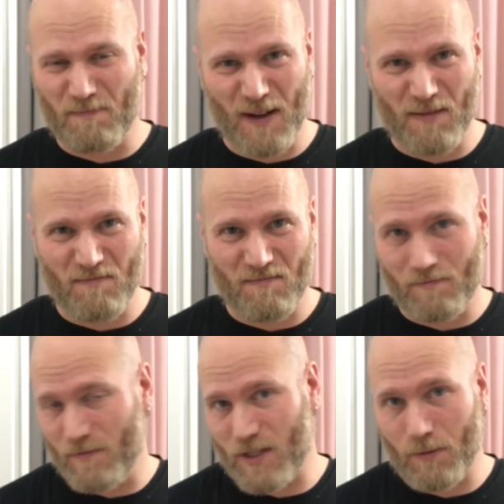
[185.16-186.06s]
but
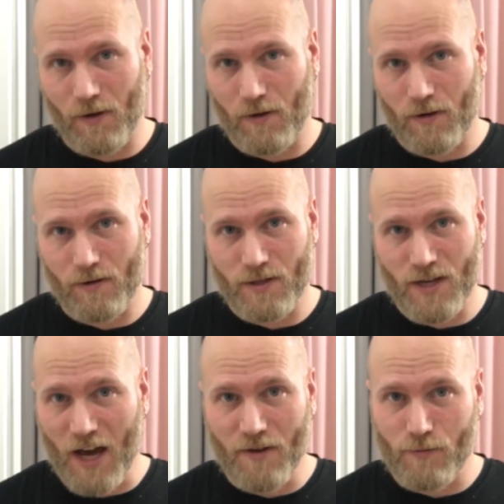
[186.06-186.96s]
some are
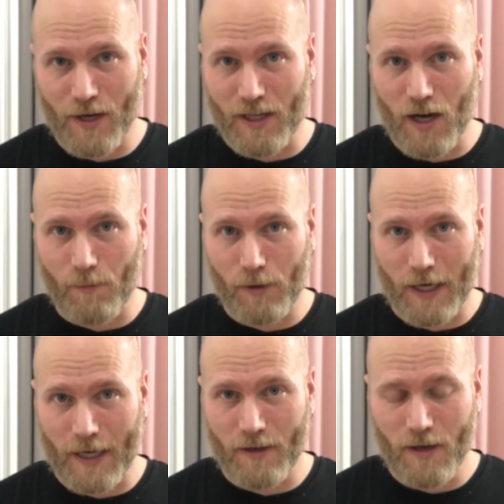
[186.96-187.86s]
not really
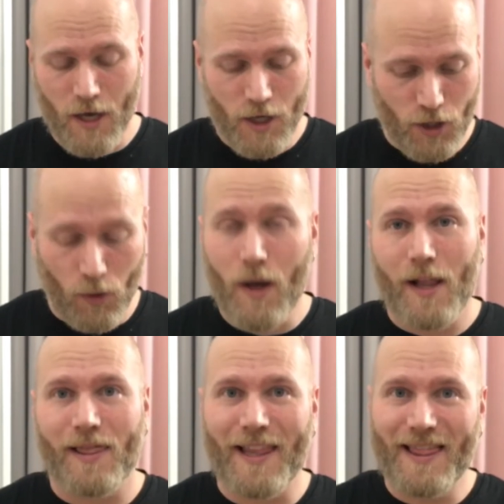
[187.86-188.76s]
complicated. So
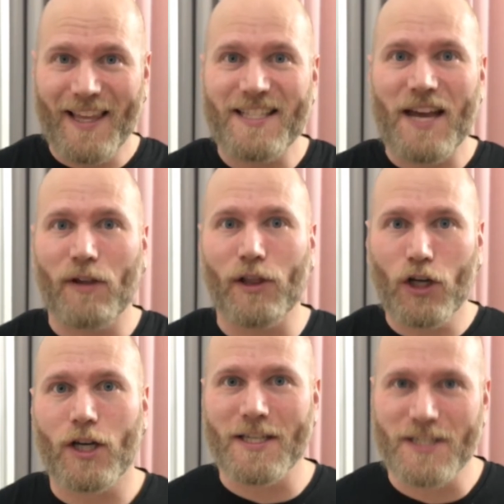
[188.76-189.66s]
let's have a
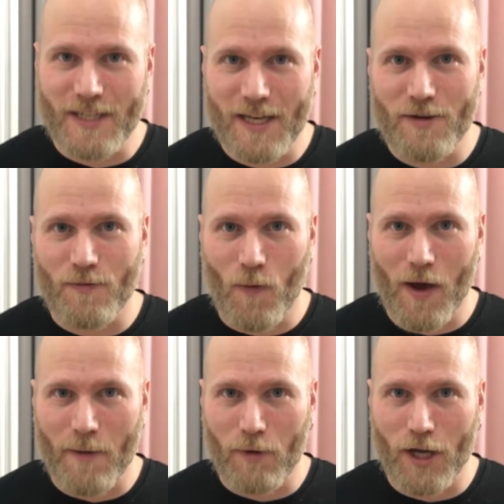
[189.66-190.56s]
look and see what
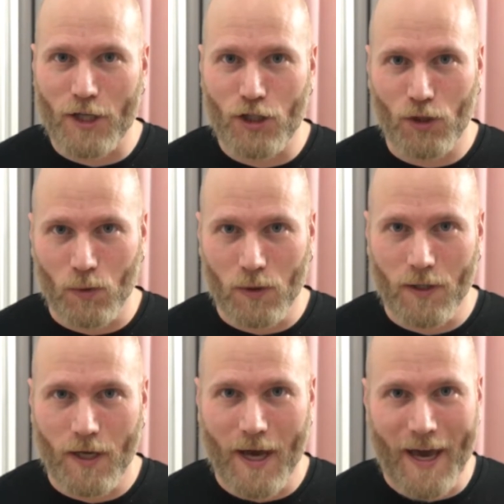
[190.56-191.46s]
I'm gonna do
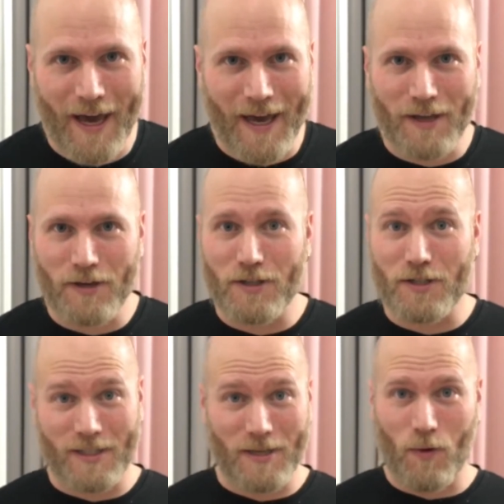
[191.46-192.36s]
and
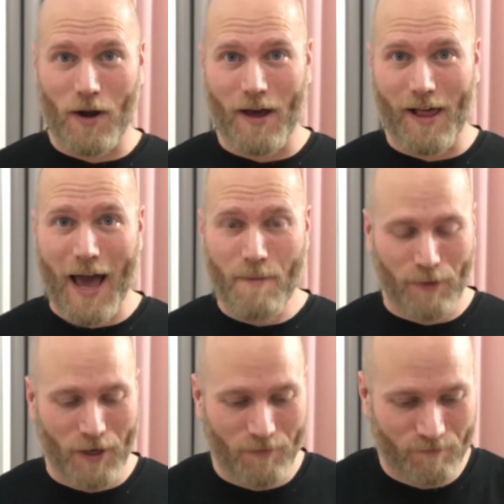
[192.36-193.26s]
see what will
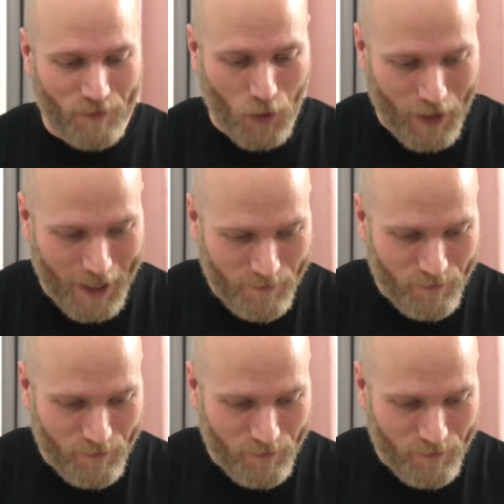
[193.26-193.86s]
happen. Okay,